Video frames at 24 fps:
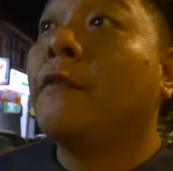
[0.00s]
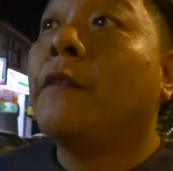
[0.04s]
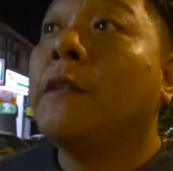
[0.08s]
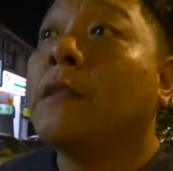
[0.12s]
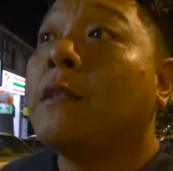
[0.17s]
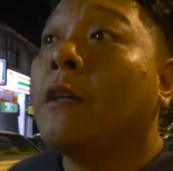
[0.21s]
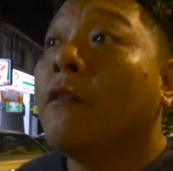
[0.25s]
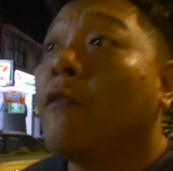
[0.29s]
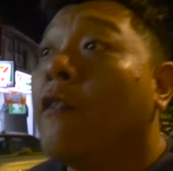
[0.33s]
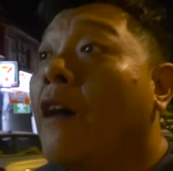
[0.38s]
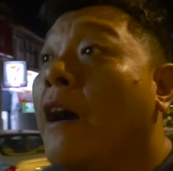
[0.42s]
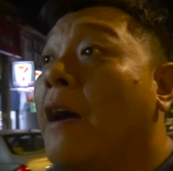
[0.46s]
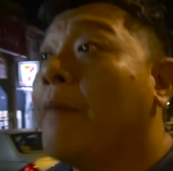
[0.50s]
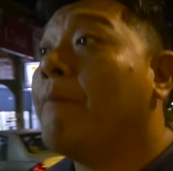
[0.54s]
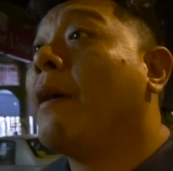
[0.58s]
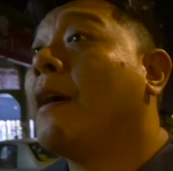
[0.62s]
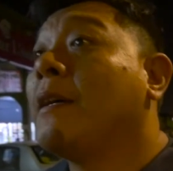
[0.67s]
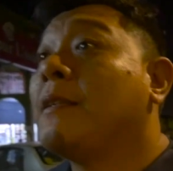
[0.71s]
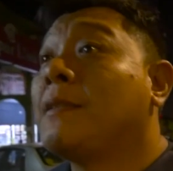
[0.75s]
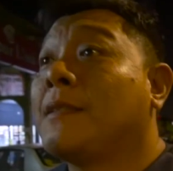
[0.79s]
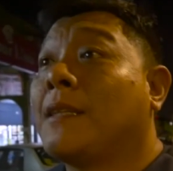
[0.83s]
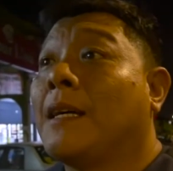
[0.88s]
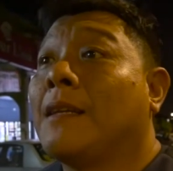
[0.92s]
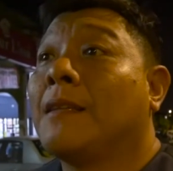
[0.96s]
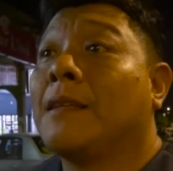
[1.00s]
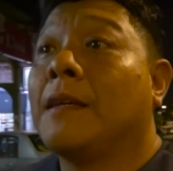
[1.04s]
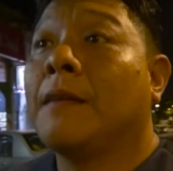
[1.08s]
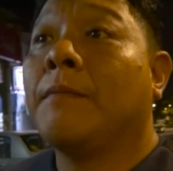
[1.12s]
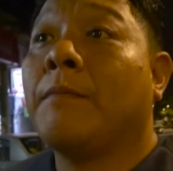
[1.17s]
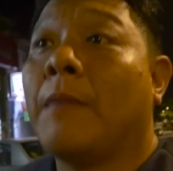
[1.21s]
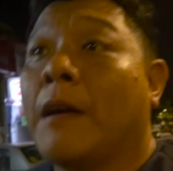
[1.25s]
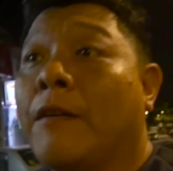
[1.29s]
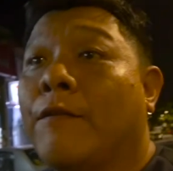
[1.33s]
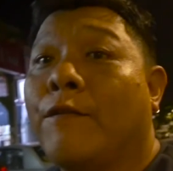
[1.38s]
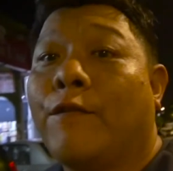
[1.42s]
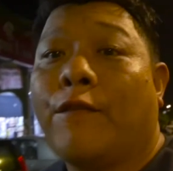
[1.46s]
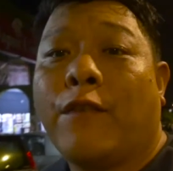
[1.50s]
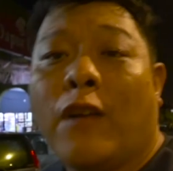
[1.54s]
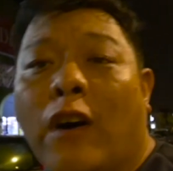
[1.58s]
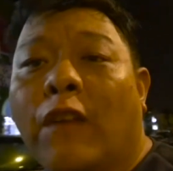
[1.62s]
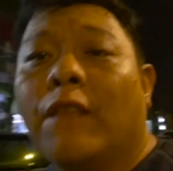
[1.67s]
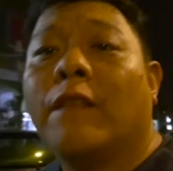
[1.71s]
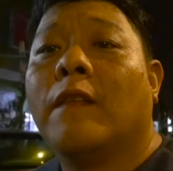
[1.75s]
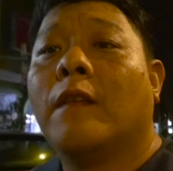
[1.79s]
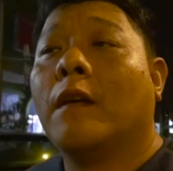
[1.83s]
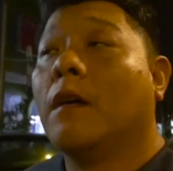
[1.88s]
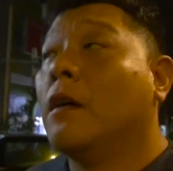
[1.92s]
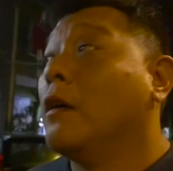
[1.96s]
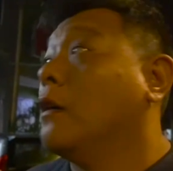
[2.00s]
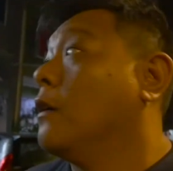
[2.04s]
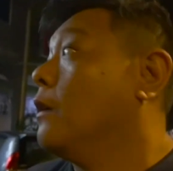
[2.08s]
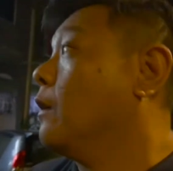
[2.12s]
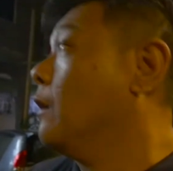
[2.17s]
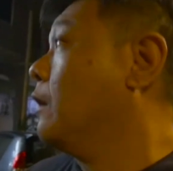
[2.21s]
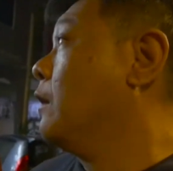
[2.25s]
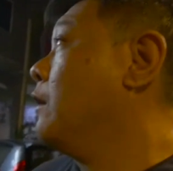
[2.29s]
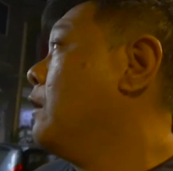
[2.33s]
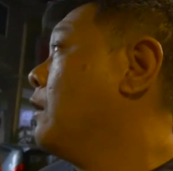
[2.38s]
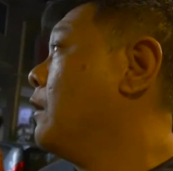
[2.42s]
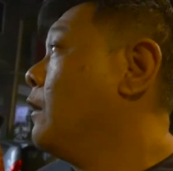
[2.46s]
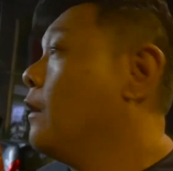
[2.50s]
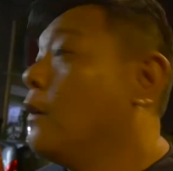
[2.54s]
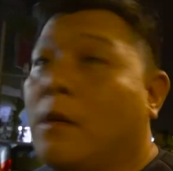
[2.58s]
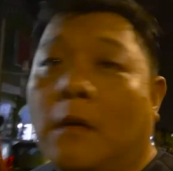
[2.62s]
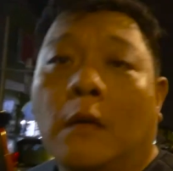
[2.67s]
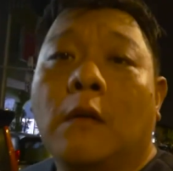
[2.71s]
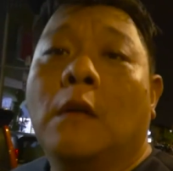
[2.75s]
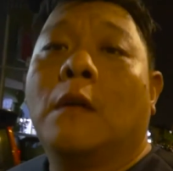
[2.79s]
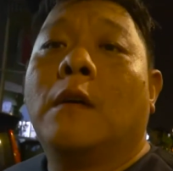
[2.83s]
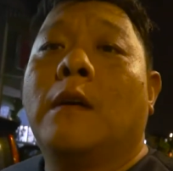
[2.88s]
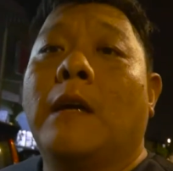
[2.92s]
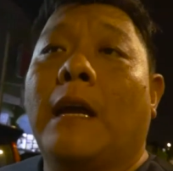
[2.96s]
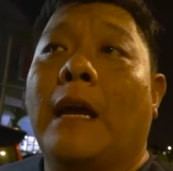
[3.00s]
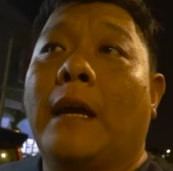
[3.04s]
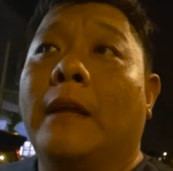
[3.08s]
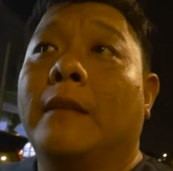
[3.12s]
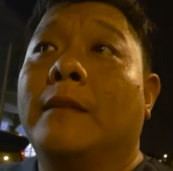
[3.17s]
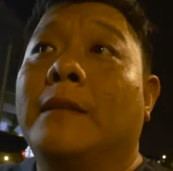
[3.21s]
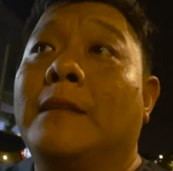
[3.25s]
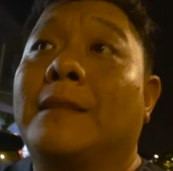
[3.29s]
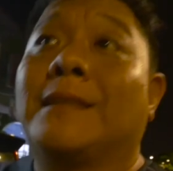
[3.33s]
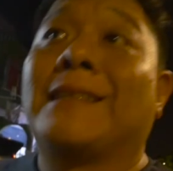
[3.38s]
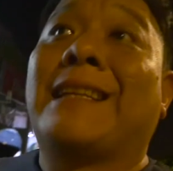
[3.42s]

reason why am I starting my vlog uh, at this